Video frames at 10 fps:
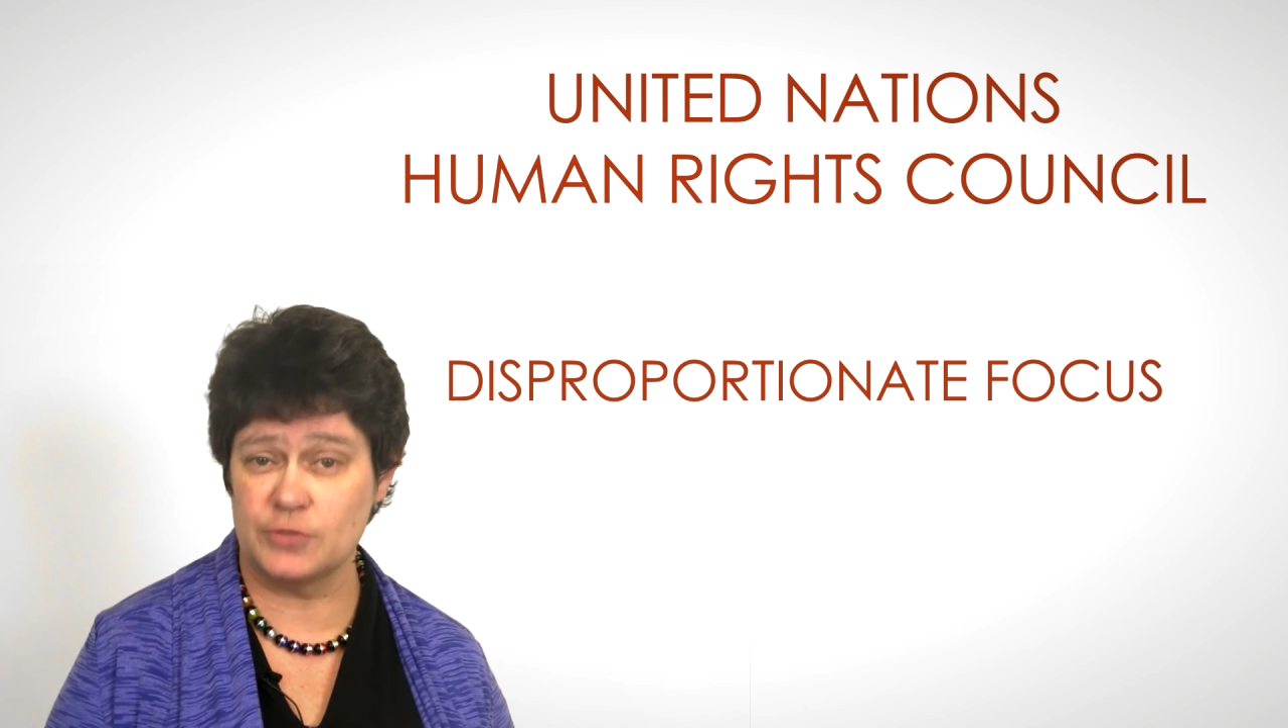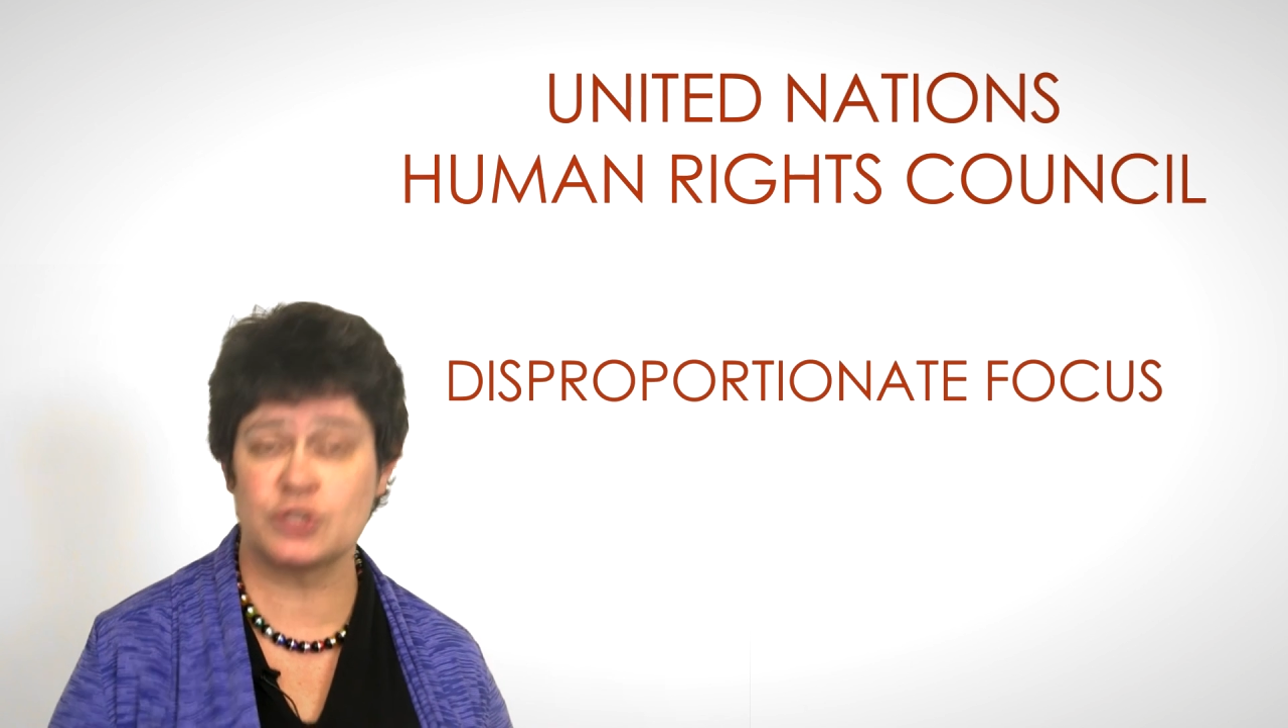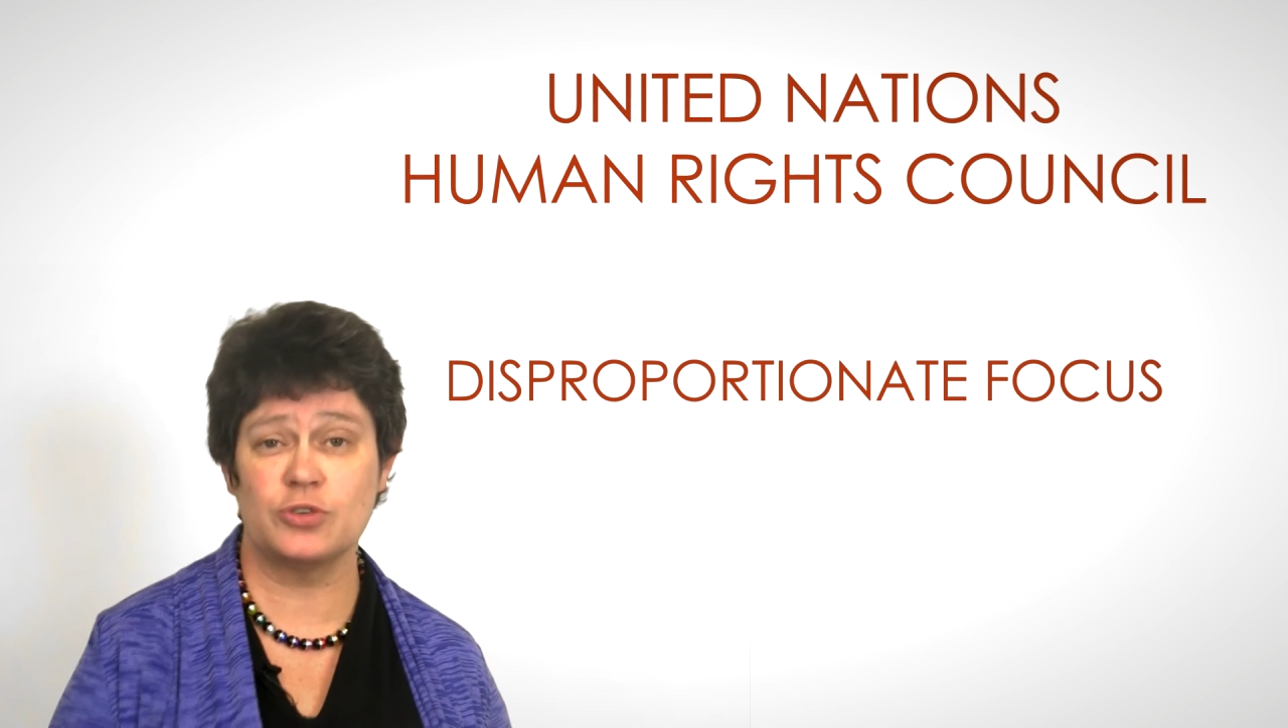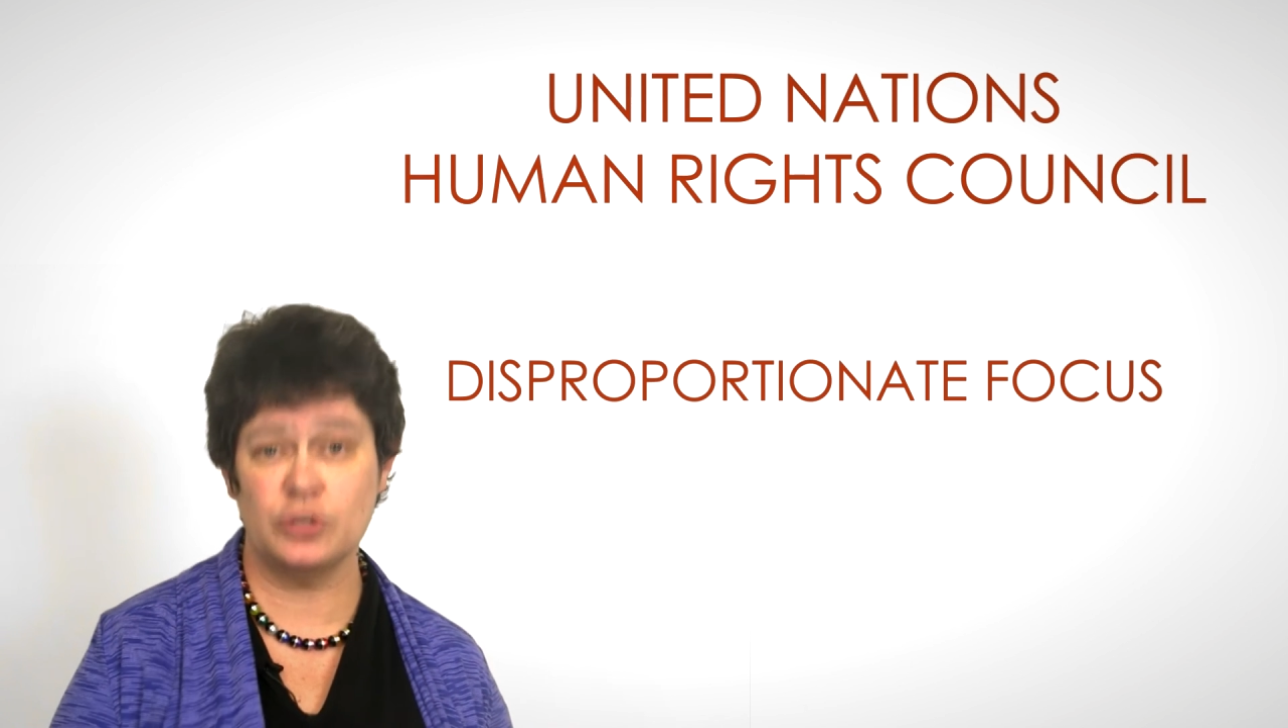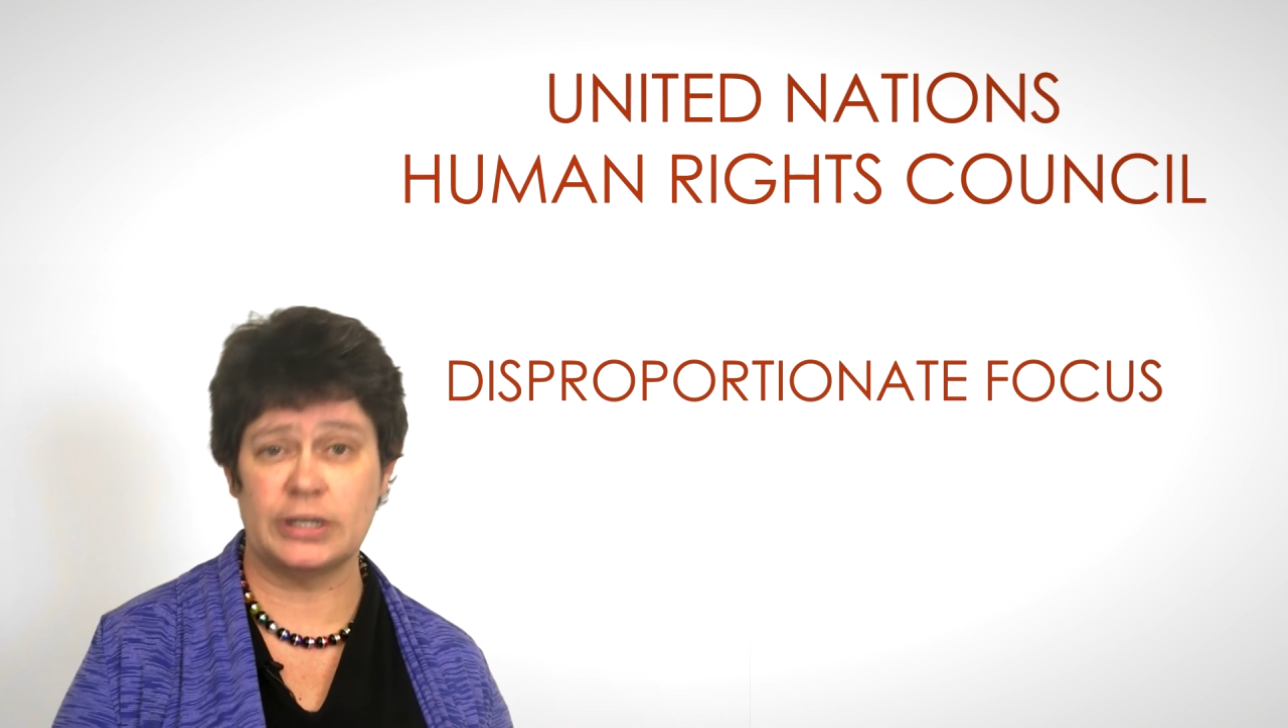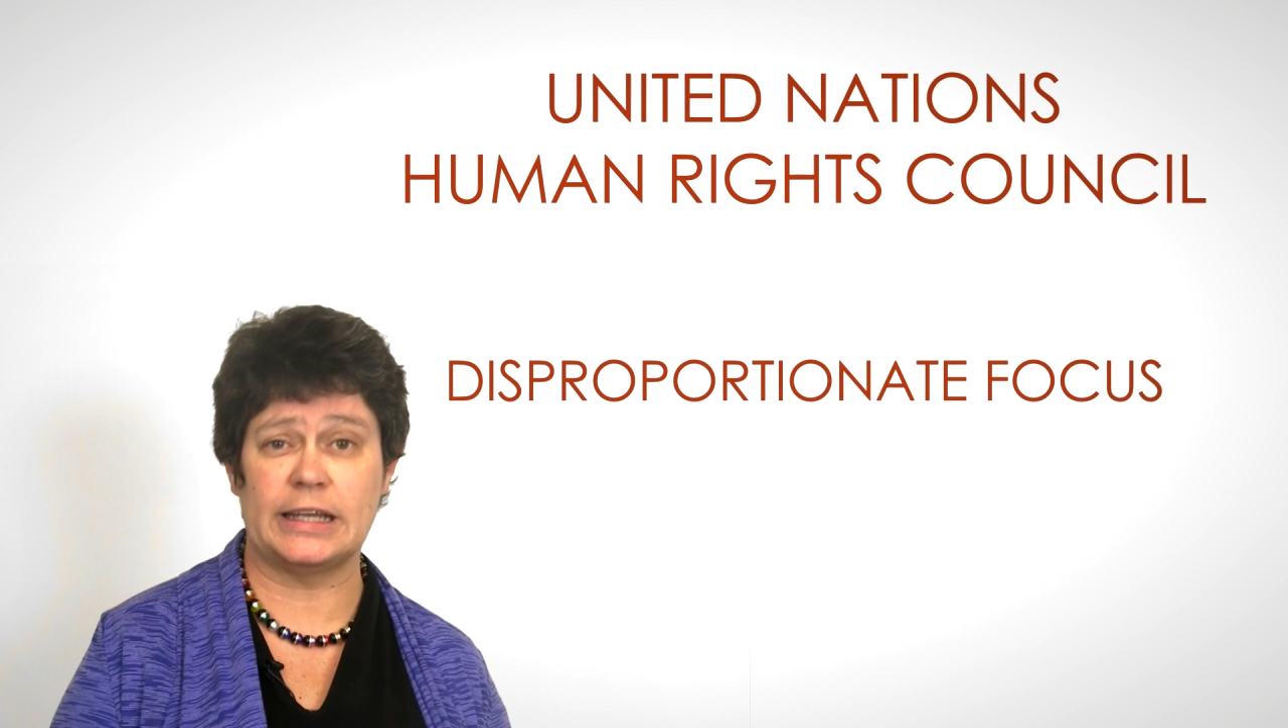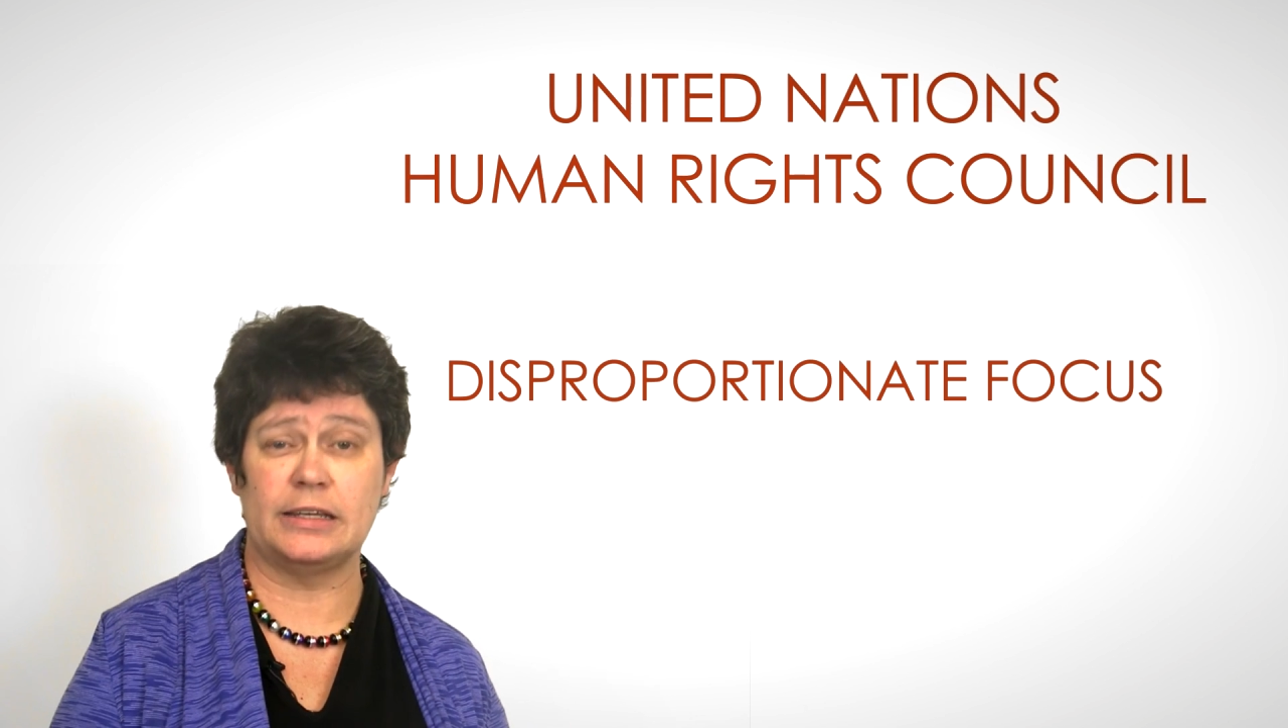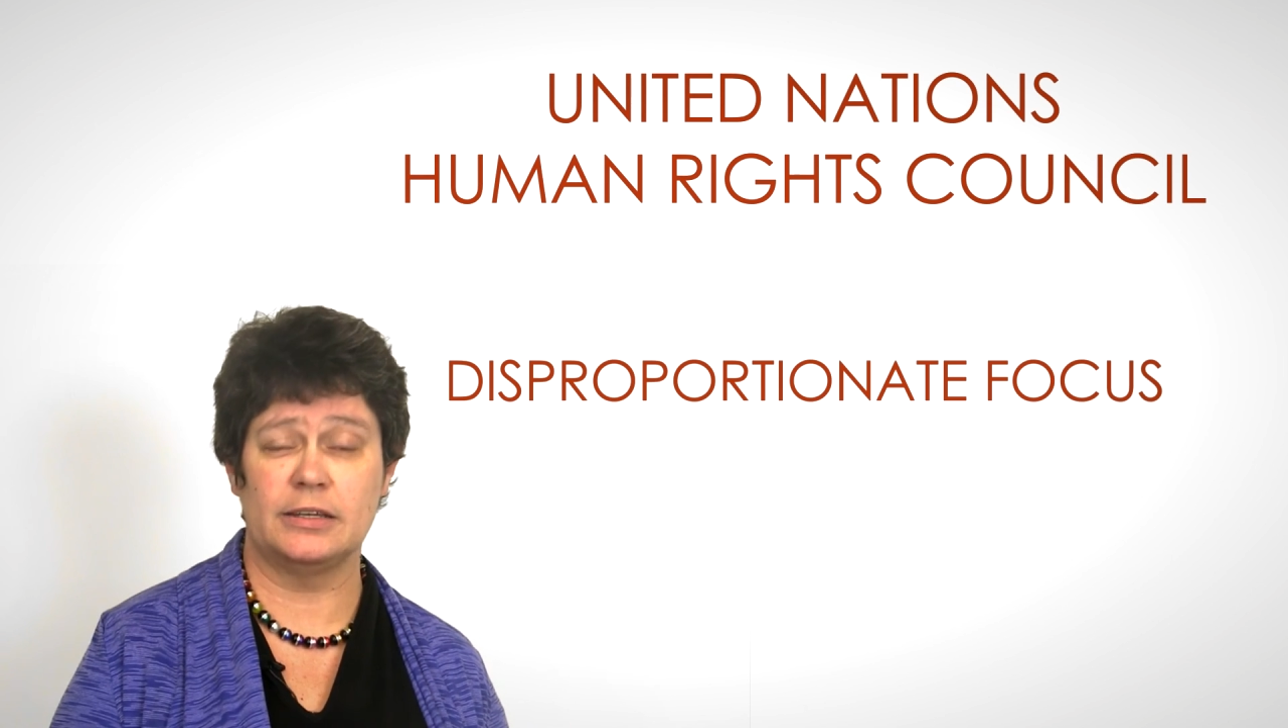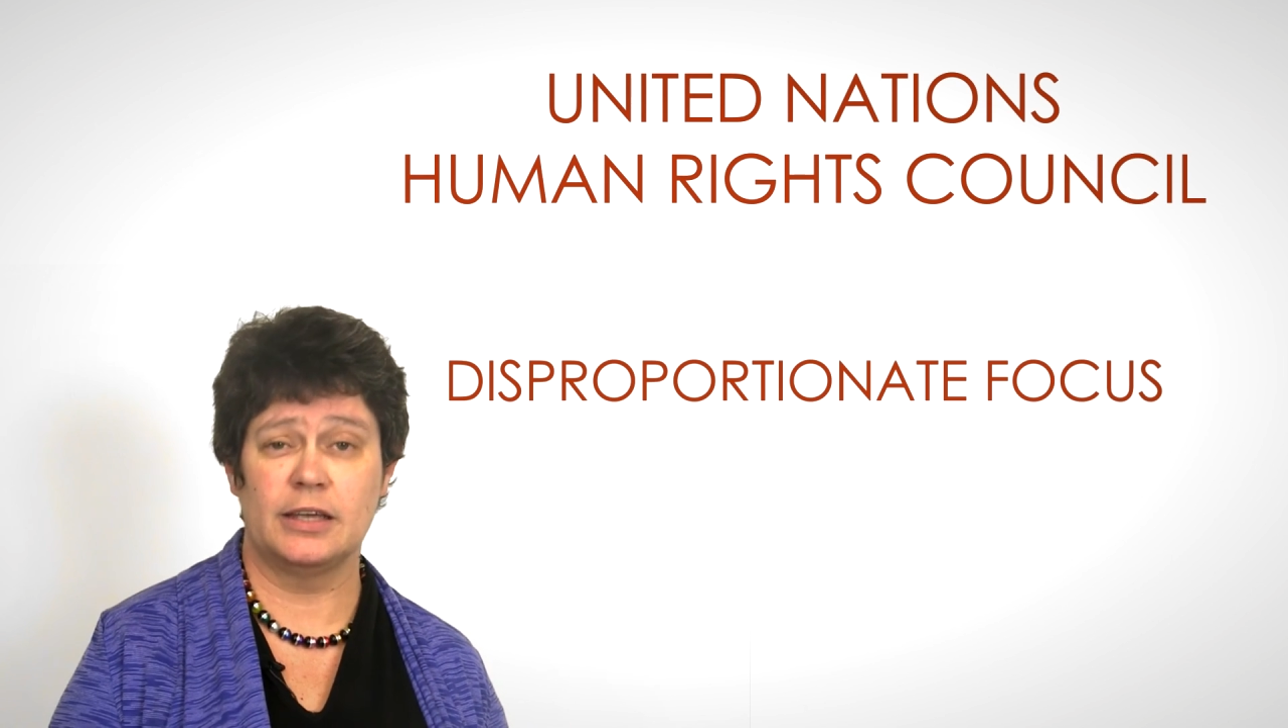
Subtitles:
scrutiny